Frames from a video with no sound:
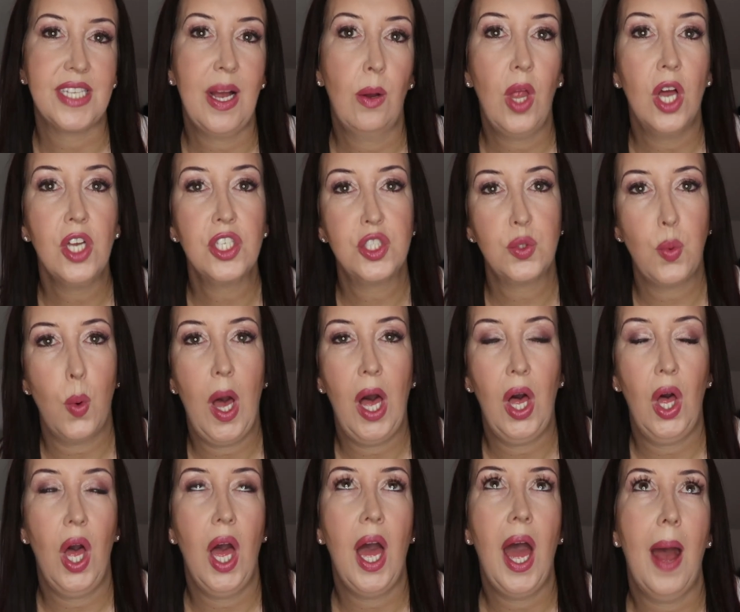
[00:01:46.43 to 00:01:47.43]
I lost
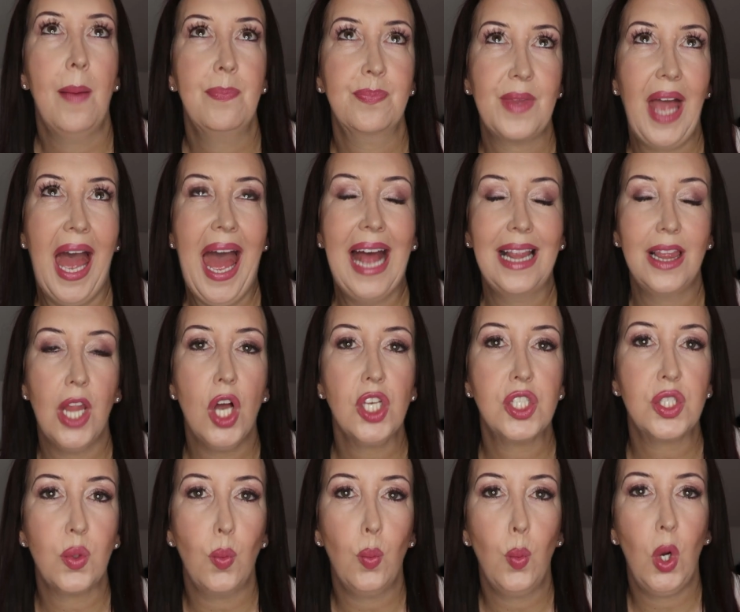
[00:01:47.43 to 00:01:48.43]
12, uh, I
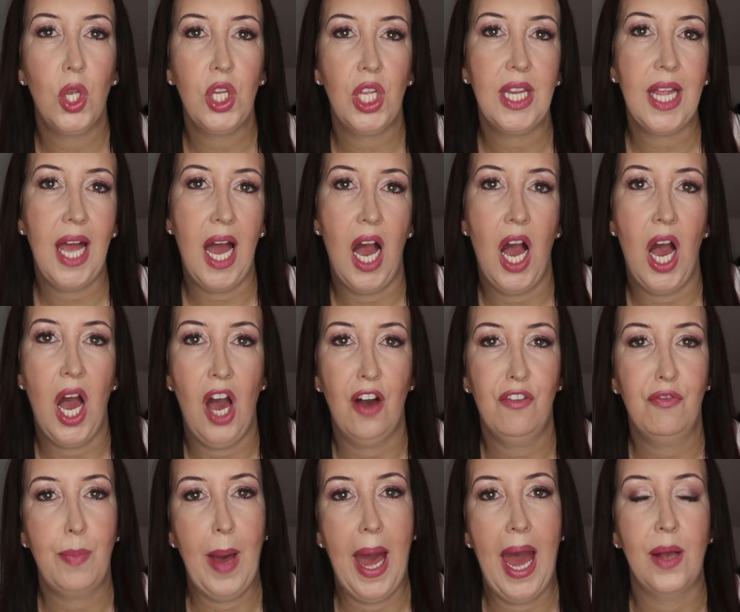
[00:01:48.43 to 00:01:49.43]
lost one and a
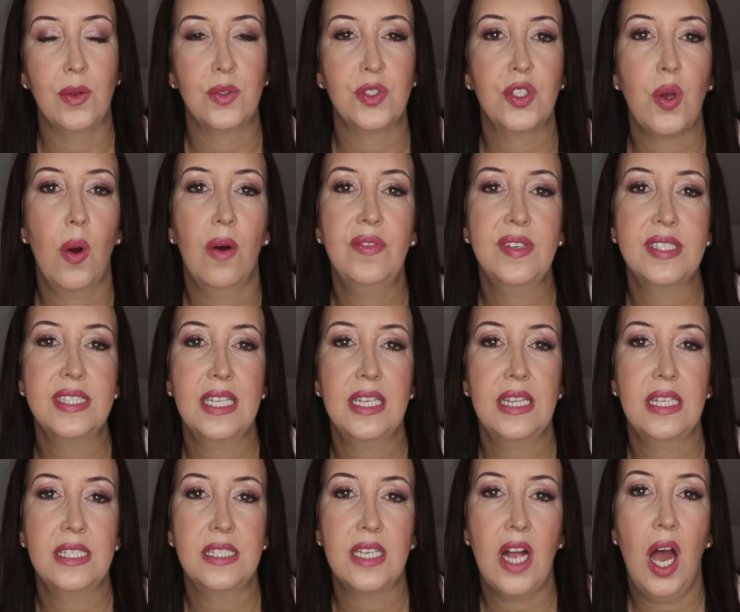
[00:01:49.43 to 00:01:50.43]
half pounds. So obviously
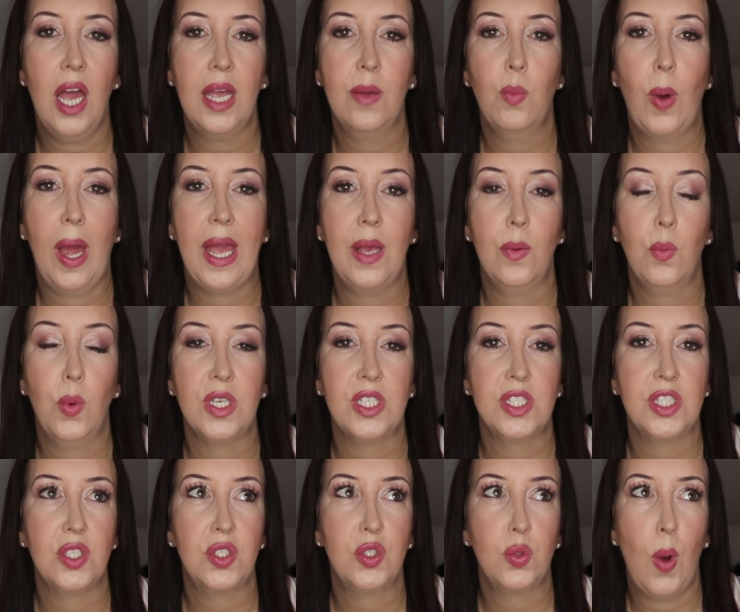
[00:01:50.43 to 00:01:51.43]
the starting weight
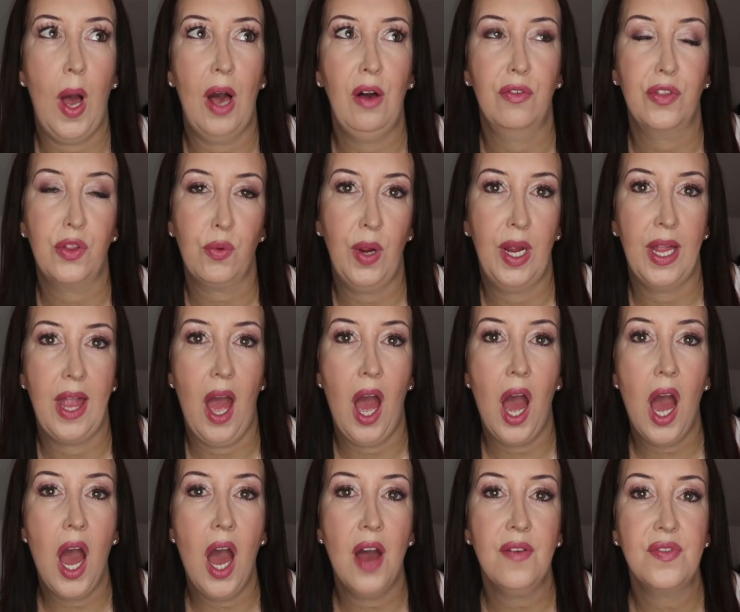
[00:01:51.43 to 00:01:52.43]
was 12, three and a
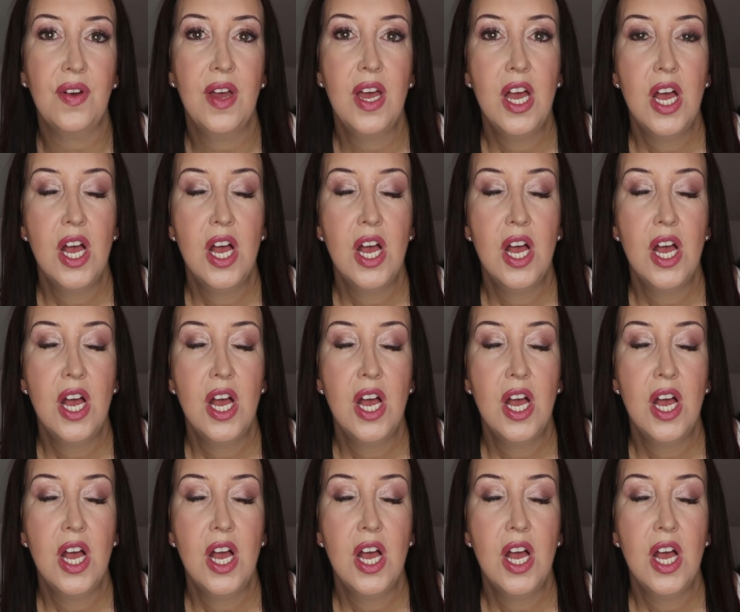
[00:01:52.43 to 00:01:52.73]
half.